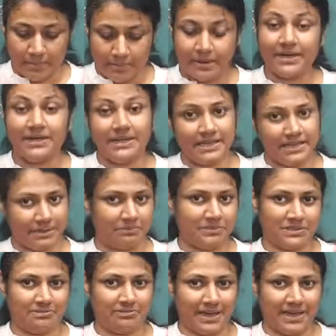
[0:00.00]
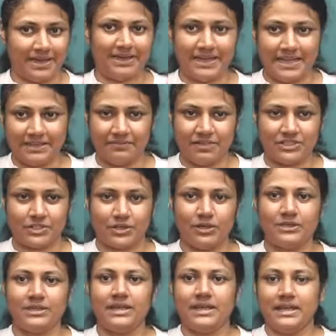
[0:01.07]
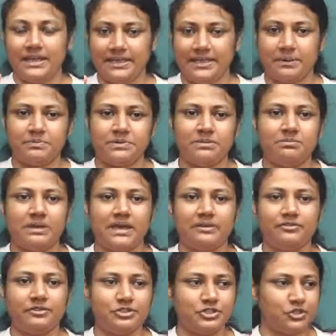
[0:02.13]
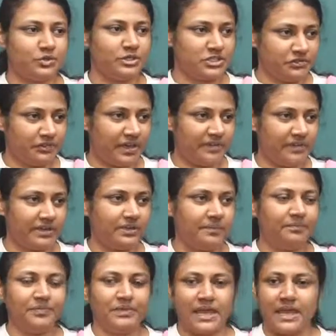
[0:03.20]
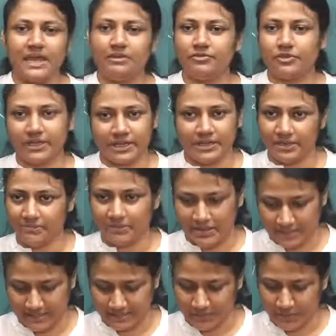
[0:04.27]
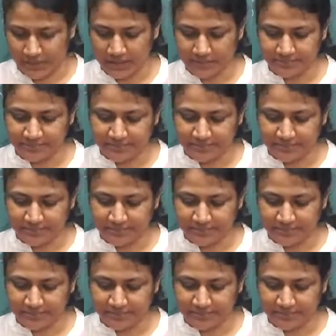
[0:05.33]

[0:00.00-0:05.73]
But he kept him back. Like we talked, he kept him back for Jewish favor and for getting money. Okay.